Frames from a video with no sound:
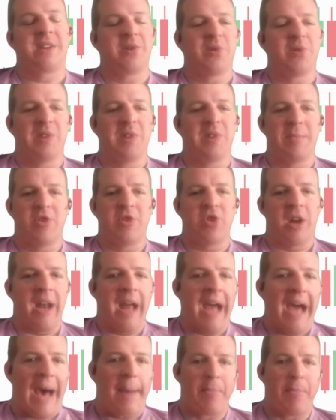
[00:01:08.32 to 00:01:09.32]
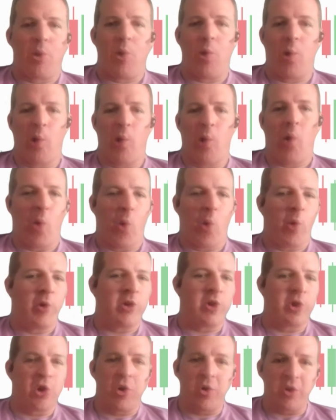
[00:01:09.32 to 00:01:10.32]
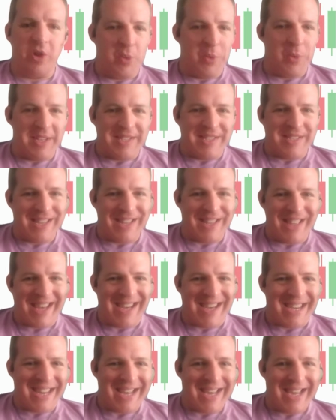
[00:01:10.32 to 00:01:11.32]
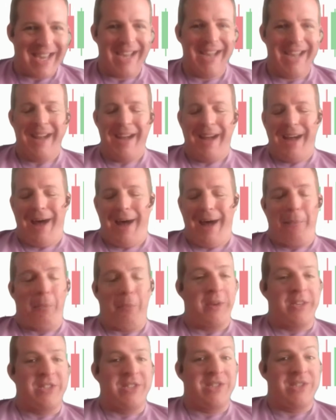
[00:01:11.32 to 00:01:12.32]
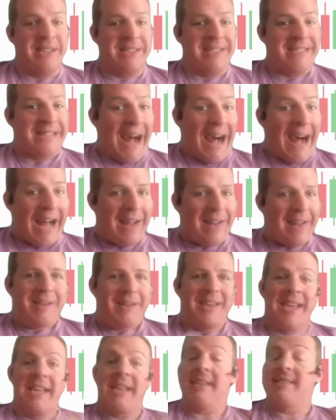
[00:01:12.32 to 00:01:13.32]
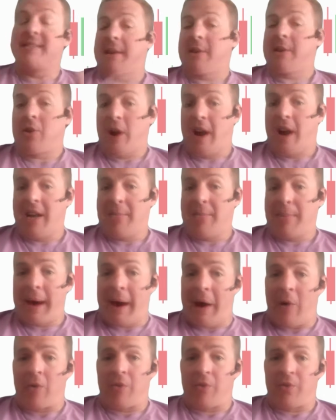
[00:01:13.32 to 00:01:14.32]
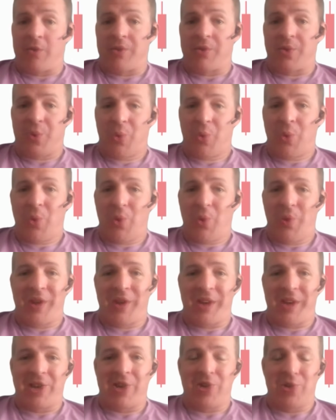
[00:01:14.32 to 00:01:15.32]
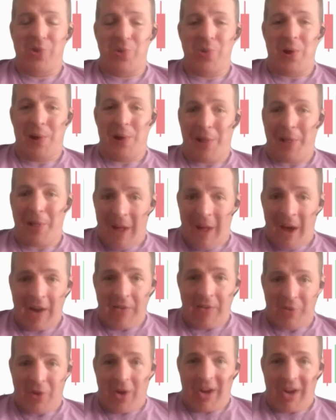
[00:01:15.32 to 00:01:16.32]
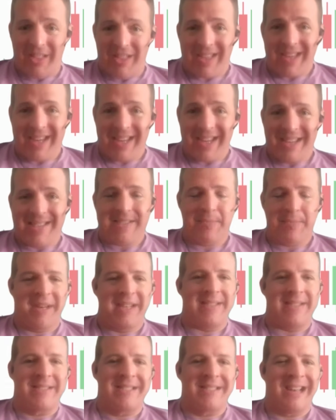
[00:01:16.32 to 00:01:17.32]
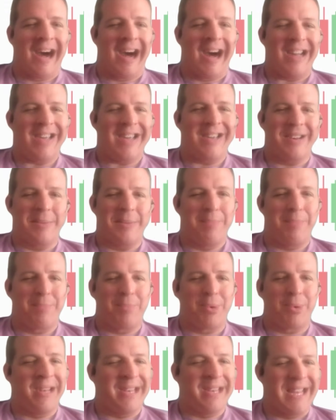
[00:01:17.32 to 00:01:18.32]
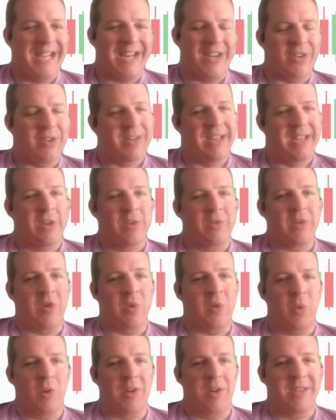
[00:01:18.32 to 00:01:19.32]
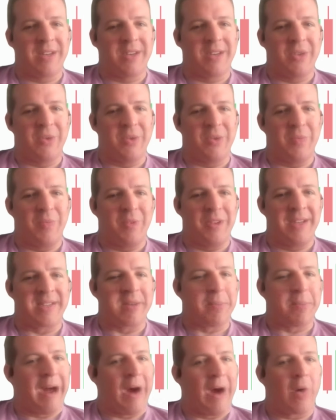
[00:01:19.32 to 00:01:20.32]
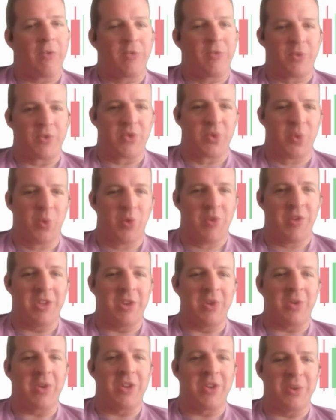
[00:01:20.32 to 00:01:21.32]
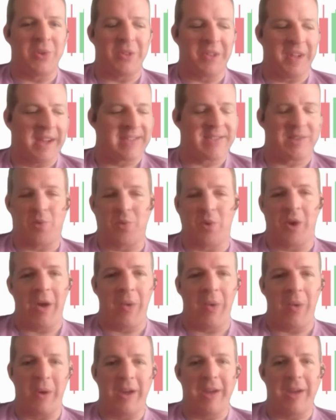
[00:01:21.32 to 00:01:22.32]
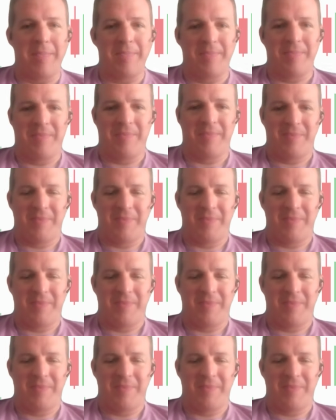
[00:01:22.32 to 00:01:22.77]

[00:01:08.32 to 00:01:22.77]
signal them to trade Apple or Euro USD that day, which it's not. It is a great and powerful tool that can do a lot of great things, but it's not going to predict or tell you what to do. It's a powerful tool that you can utilize in the right way.